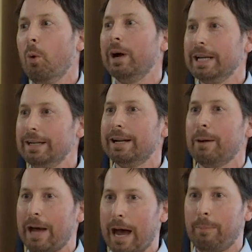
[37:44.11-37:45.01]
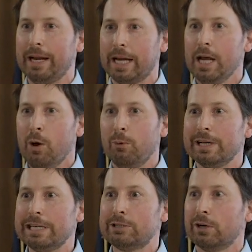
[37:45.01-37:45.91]
What ended up happening
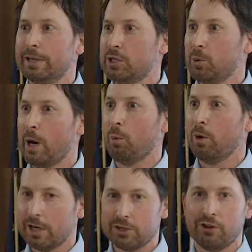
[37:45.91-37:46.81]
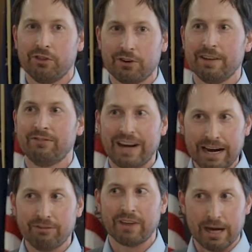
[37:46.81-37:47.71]
was it turned into a
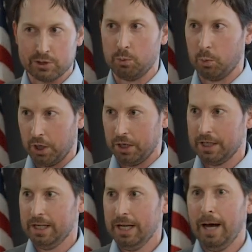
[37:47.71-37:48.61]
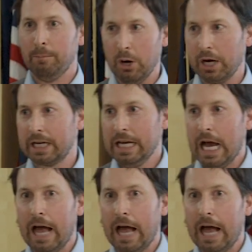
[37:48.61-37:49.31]
135,000 word book,